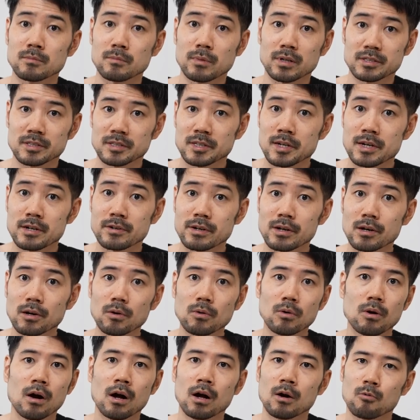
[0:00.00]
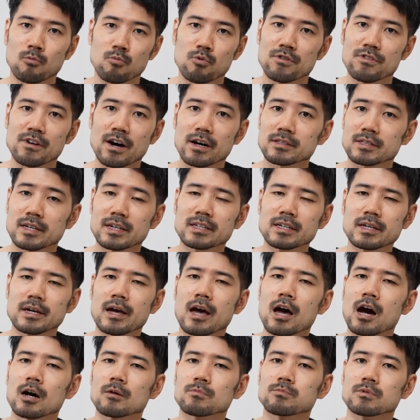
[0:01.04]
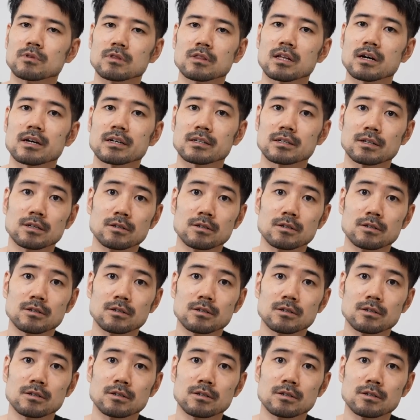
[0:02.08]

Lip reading: material without any help, like